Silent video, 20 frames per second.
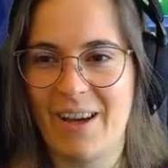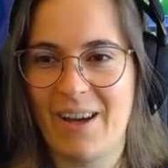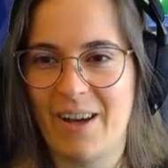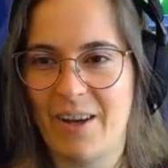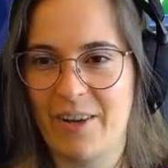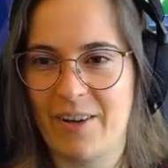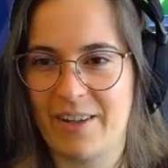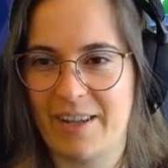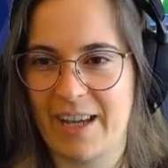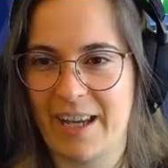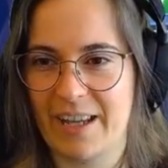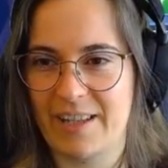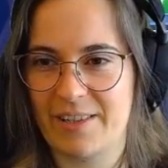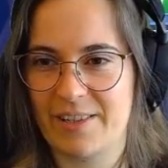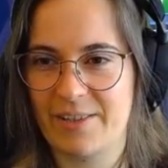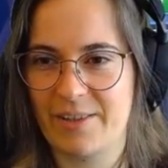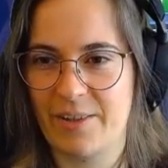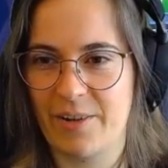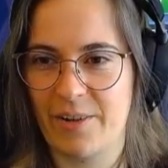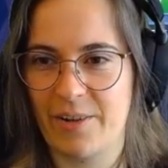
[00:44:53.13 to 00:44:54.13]
okay,
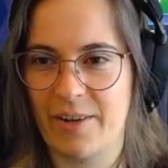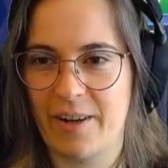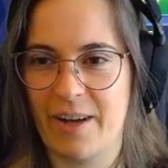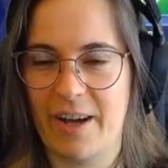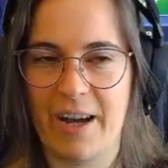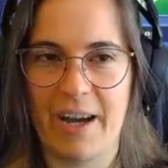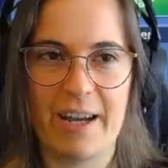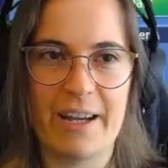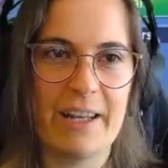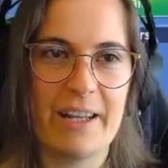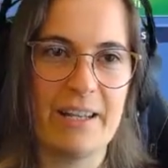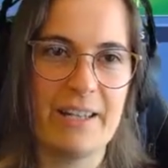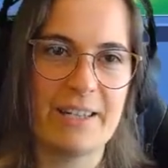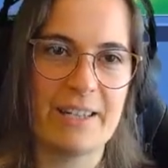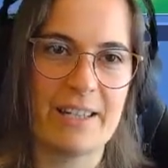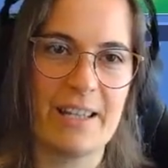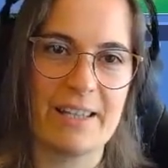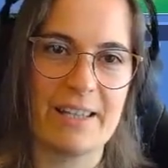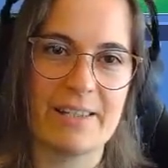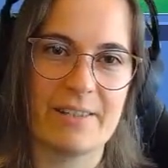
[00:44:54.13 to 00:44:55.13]
so I need to
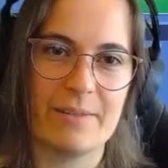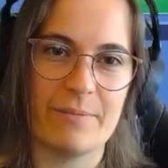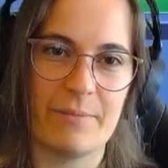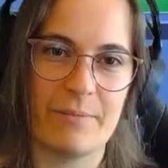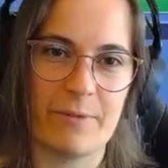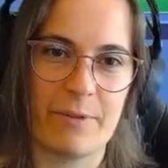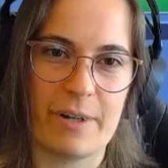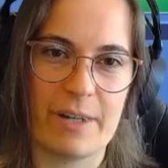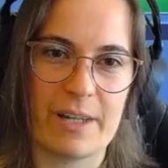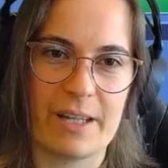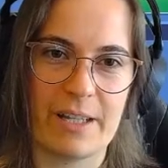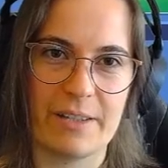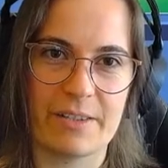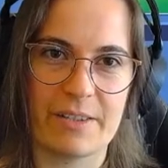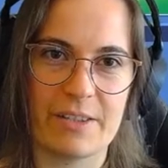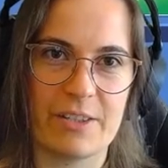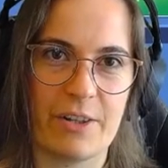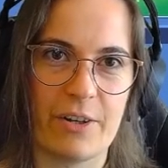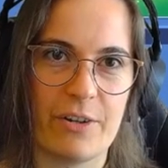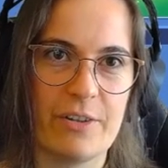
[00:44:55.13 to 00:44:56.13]
get some freaking
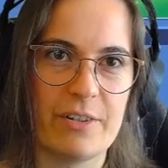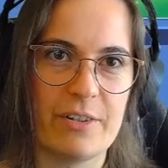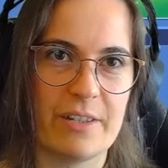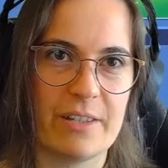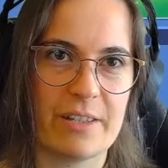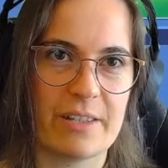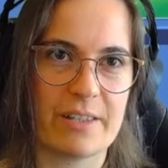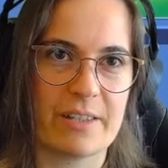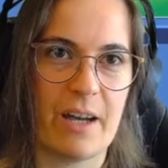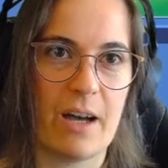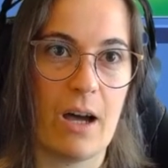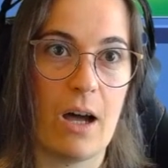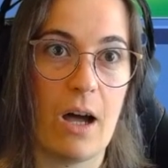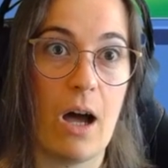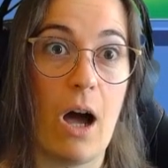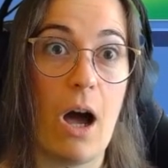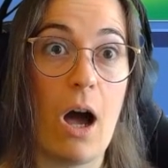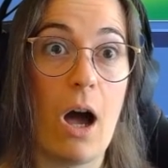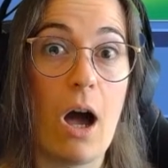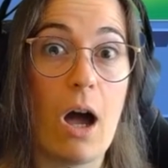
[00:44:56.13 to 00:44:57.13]
stone to this.
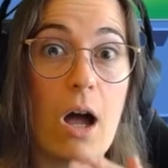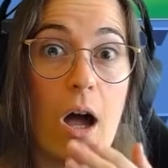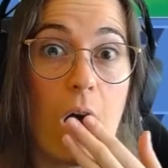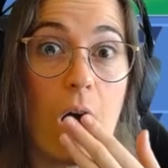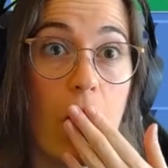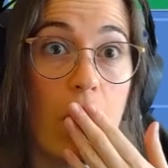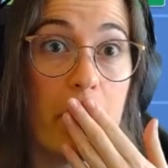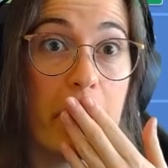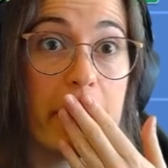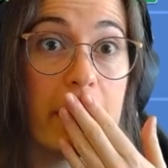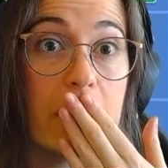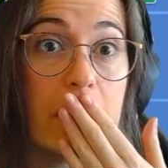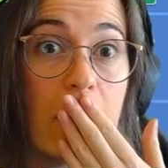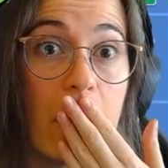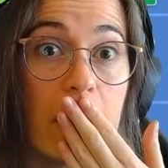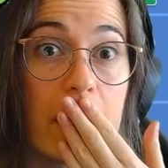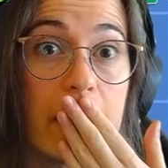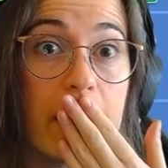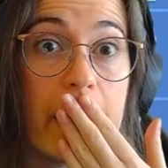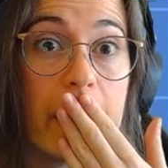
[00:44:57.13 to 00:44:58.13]
Oh my
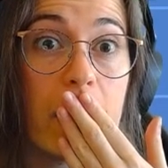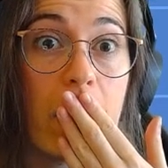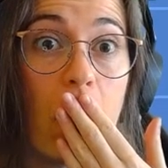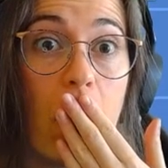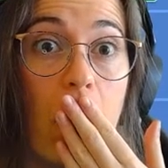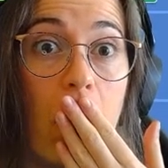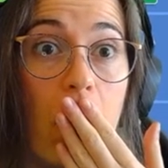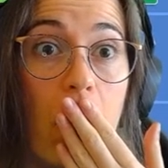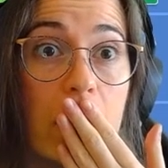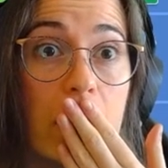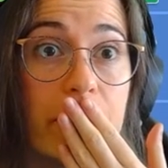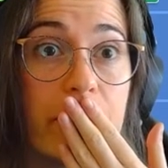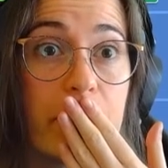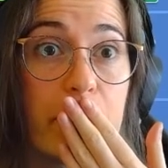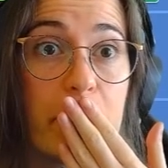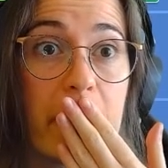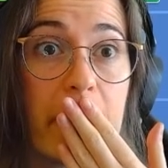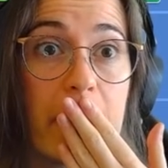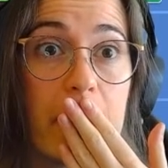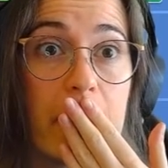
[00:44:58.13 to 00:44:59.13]
god, it ate all of the
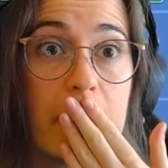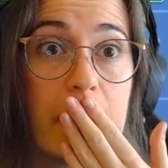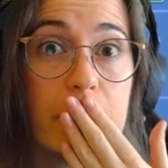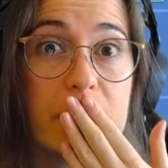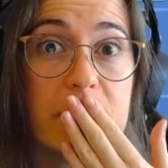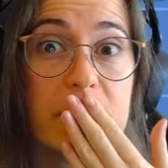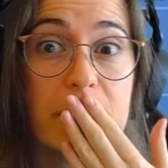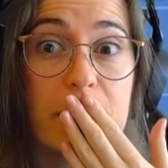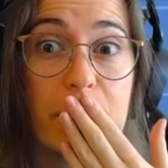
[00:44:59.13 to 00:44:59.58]
peeps! The